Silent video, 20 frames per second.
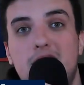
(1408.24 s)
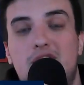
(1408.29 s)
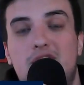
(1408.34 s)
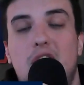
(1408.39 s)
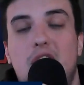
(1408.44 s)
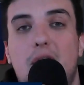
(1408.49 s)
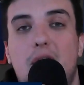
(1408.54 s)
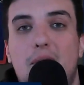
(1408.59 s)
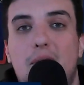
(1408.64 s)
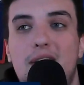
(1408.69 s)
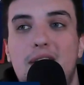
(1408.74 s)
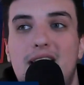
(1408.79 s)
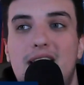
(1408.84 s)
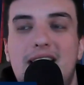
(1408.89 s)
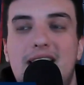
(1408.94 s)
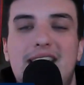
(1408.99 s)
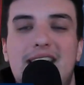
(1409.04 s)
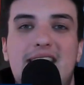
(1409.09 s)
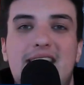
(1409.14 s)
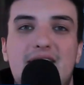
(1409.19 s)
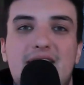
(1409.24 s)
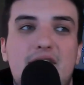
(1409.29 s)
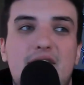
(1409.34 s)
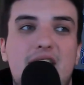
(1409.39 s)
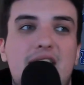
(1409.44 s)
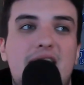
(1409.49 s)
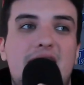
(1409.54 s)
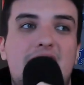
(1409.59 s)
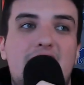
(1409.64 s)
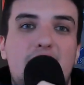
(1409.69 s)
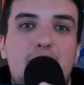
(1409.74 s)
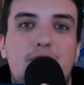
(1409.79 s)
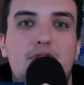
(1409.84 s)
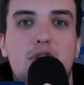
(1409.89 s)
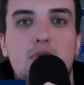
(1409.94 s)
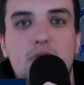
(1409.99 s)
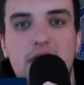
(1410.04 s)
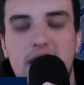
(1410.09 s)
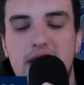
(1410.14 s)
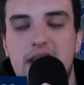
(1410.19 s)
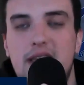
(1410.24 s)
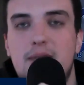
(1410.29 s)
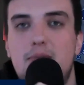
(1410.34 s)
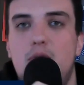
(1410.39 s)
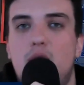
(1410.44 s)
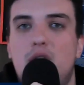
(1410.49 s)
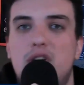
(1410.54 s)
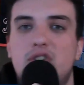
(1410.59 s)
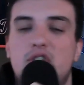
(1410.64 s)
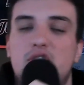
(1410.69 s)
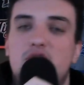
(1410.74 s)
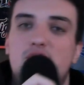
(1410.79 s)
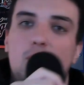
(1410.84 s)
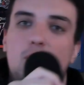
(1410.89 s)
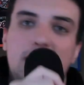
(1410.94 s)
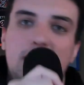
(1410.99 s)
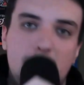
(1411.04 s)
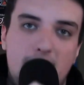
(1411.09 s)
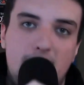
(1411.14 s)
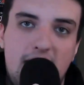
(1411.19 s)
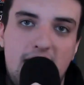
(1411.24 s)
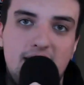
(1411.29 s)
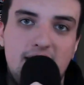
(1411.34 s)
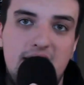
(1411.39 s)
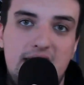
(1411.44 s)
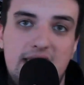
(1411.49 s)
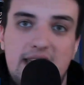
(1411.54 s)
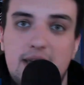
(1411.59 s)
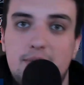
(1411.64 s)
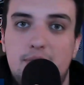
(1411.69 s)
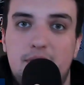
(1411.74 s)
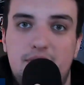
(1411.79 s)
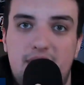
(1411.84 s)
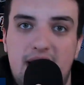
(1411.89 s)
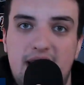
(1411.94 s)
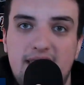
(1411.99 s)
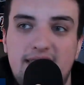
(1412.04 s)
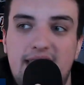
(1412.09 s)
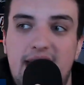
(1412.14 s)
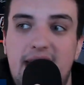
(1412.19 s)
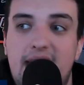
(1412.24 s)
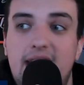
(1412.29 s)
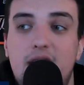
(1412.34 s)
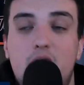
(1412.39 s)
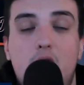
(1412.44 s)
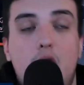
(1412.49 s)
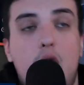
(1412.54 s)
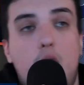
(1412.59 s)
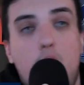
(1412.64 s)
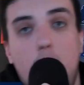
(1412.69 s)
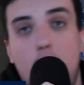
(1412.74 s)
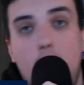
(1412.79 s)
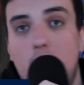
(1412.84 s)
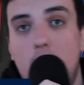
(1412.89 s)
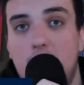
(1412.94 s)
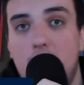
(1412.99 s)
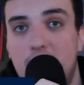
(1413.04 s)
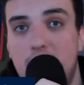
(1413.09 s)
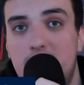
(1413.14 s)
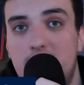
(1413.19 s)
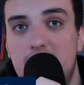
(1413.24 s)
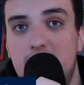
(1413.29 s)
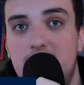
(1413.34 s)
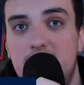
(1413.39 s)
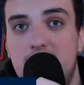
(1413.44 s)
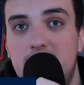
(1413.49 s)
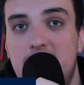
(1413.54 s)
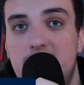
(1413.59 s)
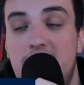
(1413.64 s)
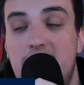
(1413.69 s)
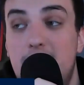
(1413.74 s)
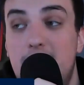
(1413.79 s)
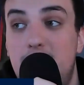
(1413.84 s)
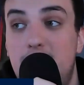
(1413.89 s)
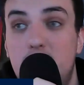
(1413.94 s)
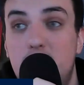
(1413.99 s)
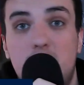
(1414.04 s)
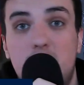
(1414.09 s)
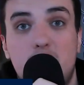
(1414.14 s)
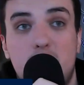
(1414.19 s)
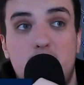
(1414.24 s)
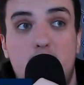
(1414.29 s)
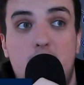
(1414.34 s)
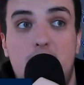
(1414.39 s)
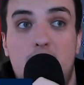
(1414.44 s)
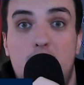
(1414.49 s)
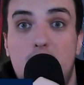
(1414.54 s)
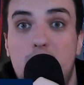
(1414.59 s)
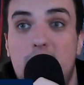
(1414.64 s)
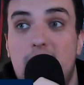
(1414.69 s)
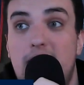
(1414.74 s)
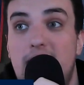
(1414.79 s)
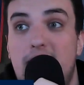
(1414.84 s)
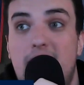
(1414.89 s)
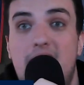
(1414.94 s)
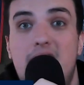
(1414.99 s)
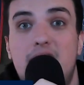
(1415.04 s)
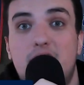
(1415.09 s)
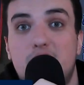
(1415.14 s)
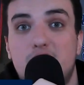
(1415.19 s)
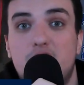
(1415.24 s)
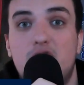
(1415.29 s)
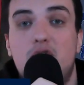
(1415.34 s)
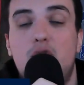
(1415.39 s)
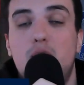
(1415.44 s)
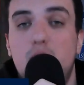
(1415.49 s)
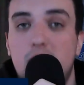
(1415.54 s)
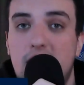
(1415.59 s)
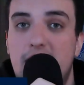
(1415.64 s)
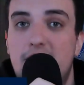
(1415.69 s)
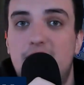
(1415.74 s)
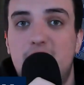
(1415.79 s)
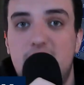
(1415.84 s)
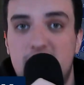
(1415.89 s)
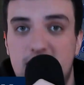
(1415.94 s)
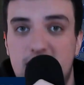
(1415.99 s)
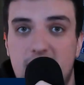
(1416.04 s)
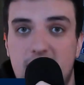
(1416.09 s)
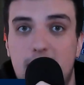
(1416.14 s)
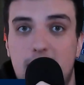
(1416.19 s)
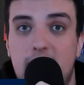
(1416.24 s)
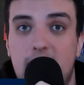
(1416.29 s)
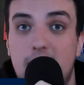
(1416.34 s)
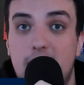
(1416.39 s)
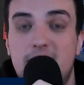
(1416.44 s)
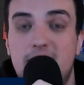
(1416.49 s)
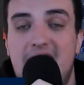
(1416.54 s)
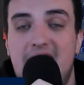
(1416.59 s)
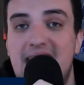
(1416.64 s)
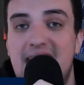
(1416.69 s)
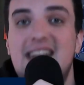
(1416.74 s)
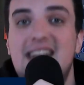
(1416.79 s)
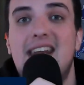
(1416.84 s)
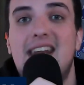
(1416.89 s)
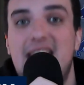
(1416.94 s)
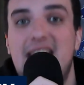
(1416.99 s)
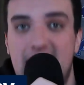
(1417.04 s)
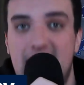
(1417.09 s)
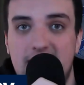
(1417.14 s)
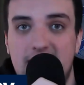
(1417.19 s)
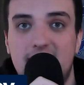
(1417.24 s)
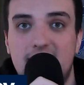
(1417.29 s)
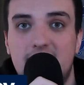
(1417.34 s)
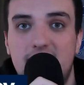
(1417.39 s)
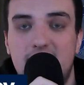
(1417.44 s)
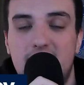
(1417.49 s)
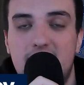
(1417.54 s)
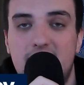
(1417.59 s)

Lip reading: So even if you need him more as a swing man, he can provide that. Or if you just want, okay, hey, there's 2 lefties coming up to end an inning